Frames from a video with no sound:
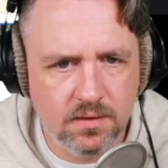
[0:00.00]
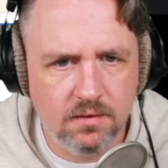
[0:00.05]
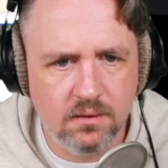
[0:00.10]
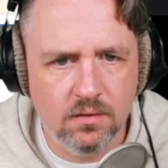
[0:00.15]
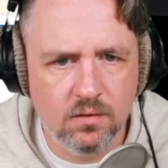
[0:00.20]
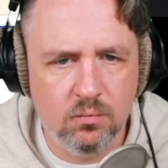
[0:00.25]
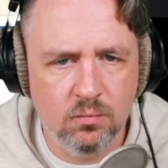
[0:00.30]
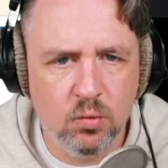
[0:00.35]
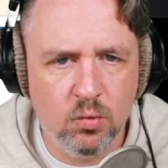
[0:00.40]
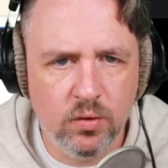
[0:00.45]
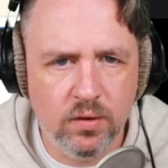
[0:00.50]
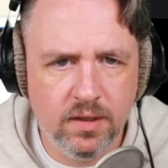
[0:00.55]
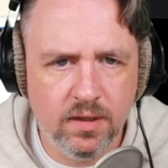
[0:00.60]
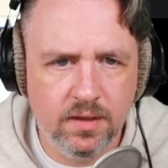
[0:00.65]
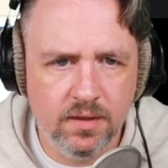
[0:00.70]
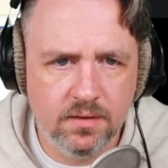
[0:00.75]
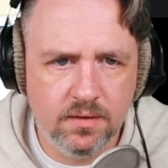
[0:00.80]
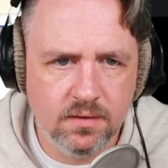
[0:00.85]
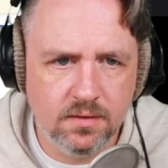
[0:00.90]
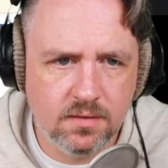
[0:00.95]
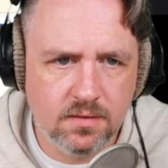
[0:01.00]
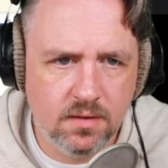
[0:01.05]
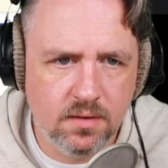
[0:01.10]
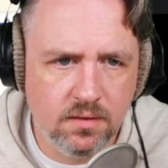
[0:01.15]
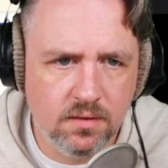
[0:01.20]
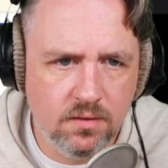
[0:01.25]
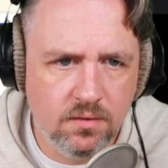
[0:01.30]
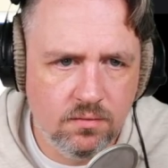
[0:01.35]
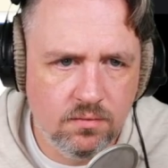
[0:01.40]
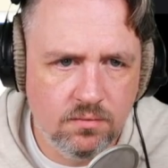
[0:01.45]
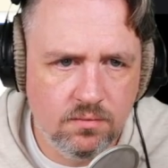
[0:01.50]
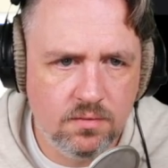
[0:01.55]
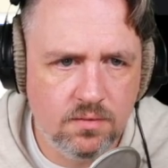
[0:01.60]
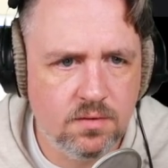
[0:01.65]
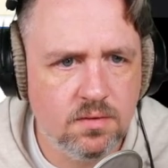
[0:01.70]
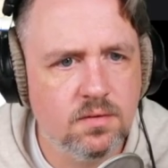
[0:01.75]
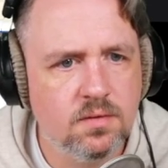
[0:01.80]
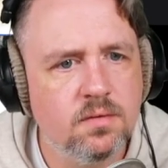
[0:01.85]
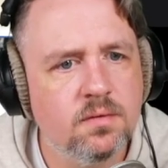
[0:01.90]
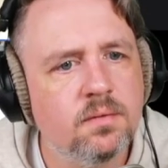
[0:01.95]
low point height that's not
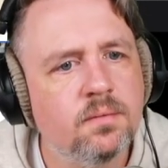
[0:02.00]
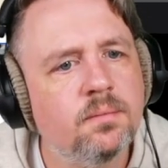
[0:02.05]
used.